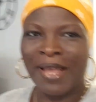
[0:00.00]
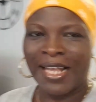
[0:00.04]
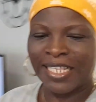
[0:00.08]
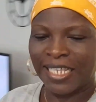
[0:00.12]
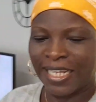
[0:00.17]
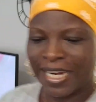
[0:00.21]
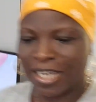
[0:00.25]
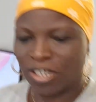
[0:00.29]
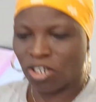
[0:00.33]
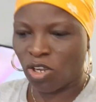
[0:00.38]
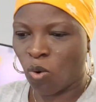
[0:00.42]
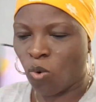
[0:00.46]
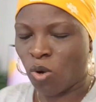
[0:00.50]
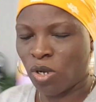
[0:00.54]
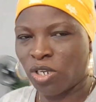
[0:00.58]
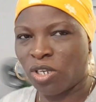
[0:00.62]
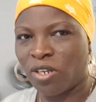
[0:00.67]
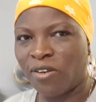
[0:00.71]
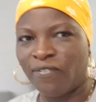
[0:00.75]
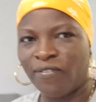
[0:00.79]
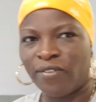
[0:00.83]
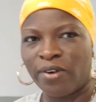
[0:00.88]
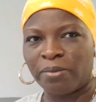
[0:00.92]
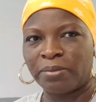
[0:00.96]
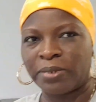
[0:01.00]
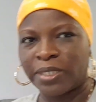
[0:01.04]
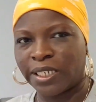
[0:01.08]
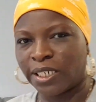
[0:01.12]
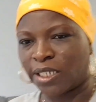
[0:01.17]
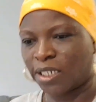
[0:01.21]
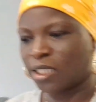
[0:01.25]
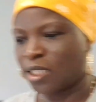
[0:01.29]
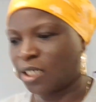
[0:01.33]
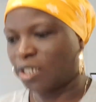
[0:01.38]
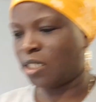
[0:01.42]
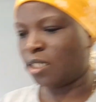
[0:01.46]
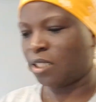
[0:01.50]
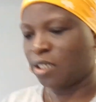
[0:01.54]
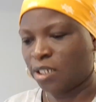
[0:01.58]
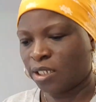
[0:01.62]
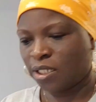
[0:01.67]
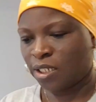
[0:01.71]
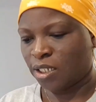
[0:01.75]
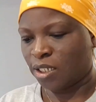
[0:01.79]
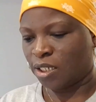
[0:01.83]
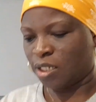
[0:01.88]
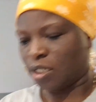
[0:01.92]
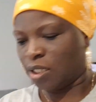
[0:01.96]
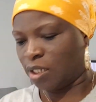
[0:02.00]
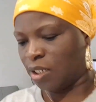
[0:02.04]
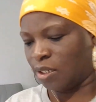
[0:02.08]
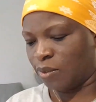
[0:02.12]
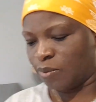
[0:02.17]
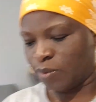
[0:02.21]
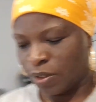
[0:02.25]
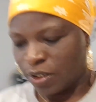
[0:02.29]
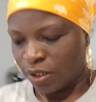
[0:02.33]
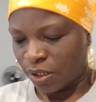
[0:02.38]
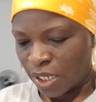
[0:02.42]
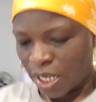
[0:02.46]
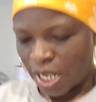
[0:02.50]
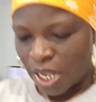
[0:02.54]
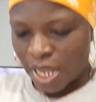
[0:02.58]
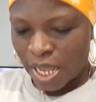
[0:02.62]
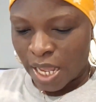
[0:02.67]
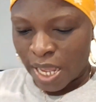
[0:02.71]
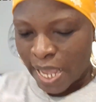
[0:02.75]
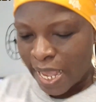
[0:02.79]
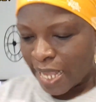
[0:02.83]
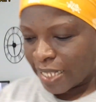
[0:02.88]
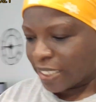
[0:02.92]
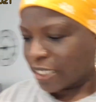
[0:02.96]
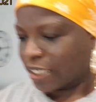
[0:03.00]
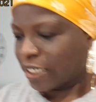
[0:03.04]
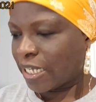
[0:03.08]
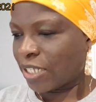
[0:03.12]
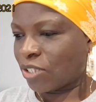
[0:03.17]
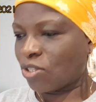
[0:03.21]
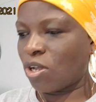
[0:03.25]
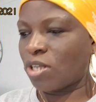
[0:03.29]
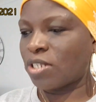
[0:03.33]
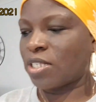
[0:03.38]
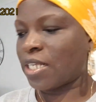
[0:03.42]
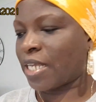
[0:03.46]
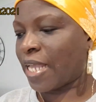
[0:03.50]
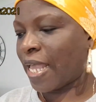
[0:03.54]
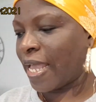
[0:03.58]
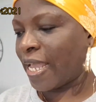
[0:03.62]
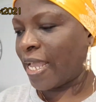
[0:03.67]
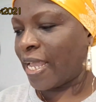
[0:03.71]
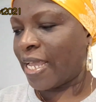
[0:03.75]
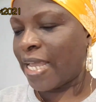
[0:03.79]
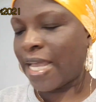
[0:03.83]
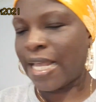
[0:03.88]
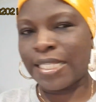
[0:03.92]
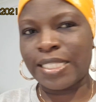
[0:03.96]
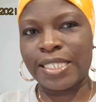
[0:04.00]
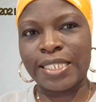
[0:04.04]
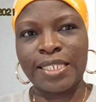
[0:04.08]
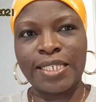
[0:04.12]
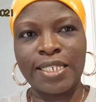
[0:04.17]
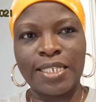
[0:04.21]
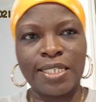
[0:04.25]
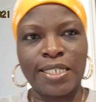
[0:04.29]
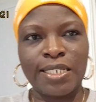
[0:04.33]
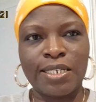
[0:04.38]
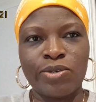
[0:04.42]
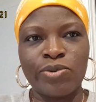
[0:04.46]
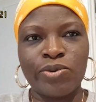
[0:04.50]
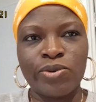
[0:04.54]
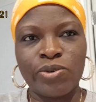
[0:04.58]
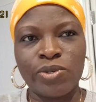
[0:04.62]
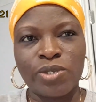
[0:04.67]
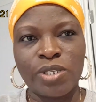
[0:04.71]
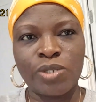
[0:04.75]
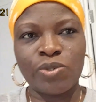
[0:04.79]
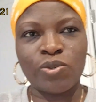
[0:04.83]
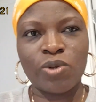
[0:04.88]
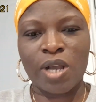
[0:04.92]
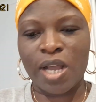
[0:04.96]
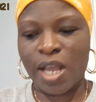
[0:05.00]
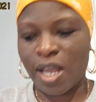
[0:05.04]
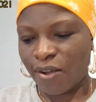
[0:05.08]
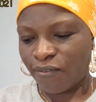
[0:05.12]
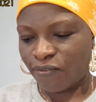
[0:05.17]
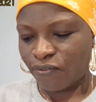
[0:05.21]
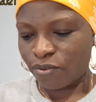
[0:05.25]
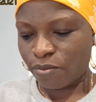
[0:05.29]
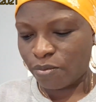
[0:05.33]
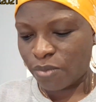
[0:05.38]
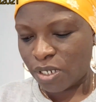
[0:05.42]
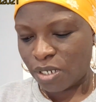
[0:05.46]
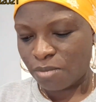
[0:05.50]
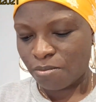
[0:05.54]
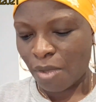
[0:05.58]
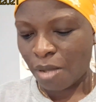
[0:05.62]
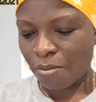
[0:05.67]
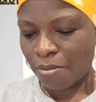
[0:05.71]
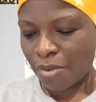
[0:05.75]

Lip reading: Me, I tell you, what uniform me? It's a chance to get in. No, see no car for me.